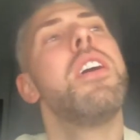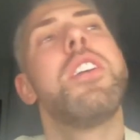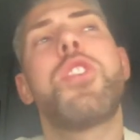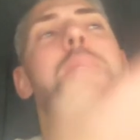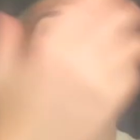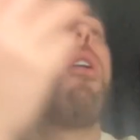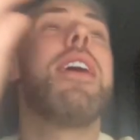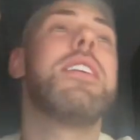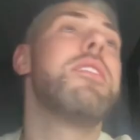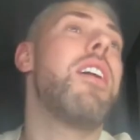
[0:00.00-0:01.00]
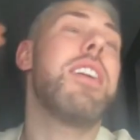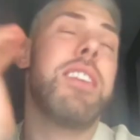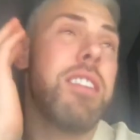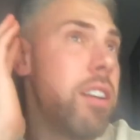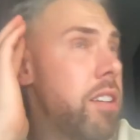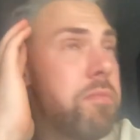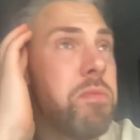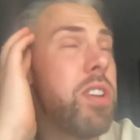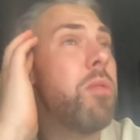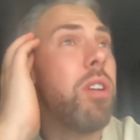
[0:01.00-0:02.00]
Joe Bryan,
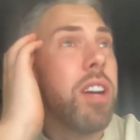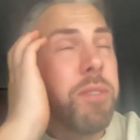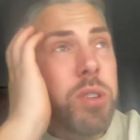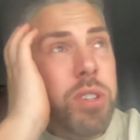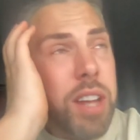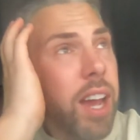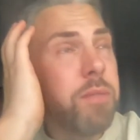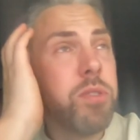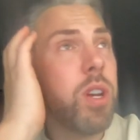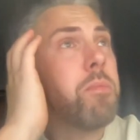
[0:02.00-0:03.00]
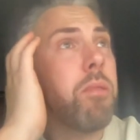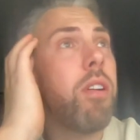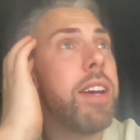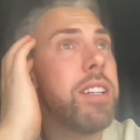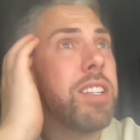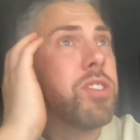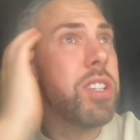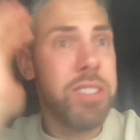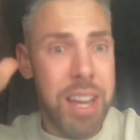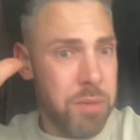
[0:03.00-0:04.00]
do you know what? If you could have Joe Bryan and
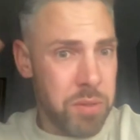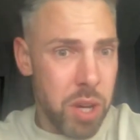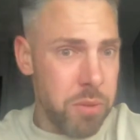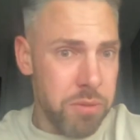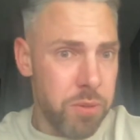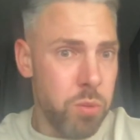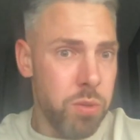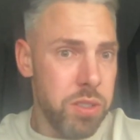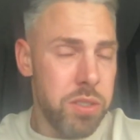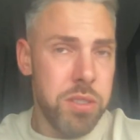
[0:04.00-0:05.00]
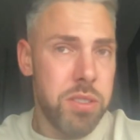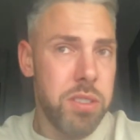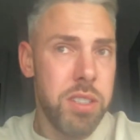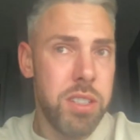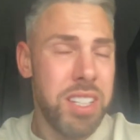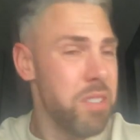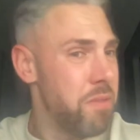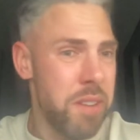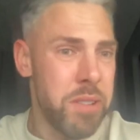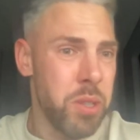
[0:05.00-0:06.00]
just have him going forwards, he's a
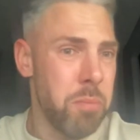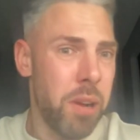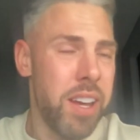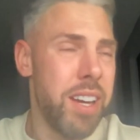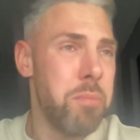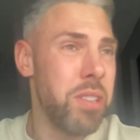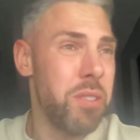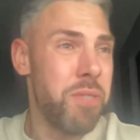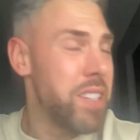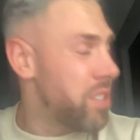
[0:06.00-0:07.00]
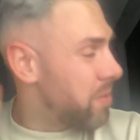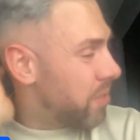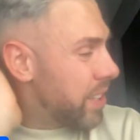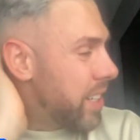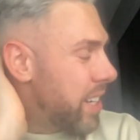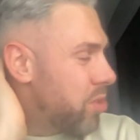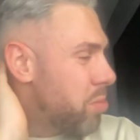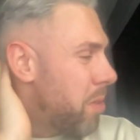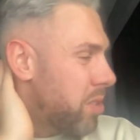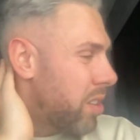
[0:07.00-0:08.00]
very good player. But defensively, it's
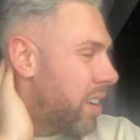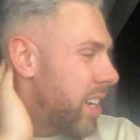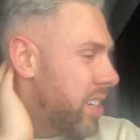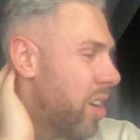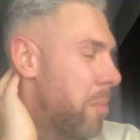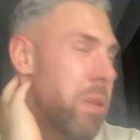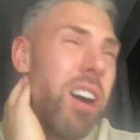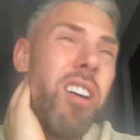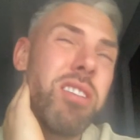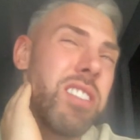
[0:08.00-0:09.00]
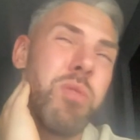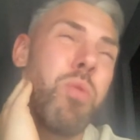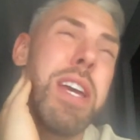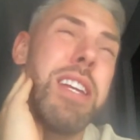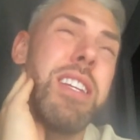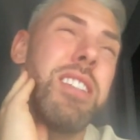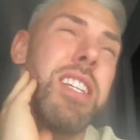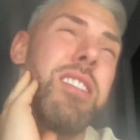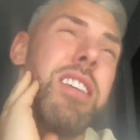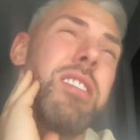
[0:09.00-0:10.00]
almost like he can't be asked. It's weird.
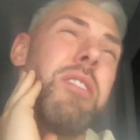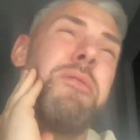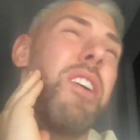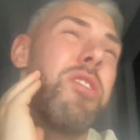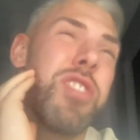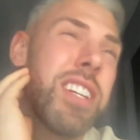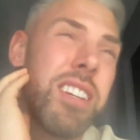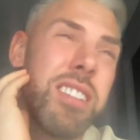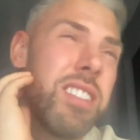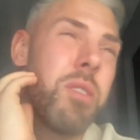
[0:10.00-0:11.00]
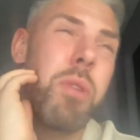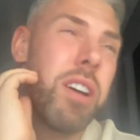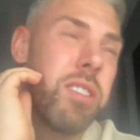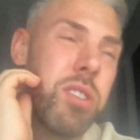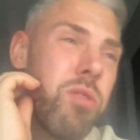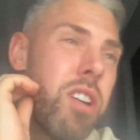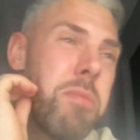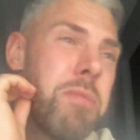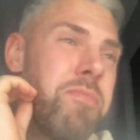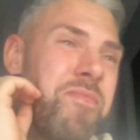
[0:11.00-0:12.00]
He's lethargic, is the way I describe
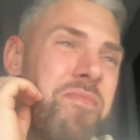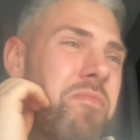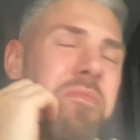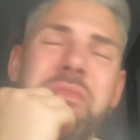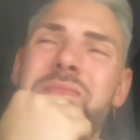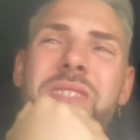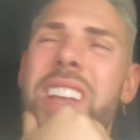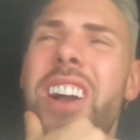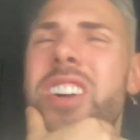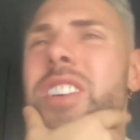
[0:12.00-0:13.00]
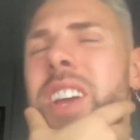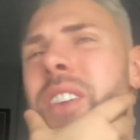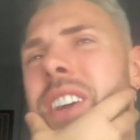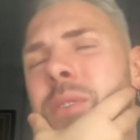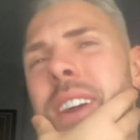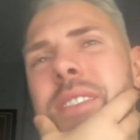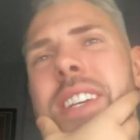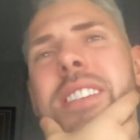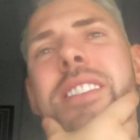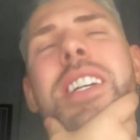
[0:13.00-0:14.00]
him. I can't get my head around it.
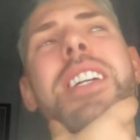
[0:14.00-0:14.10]
And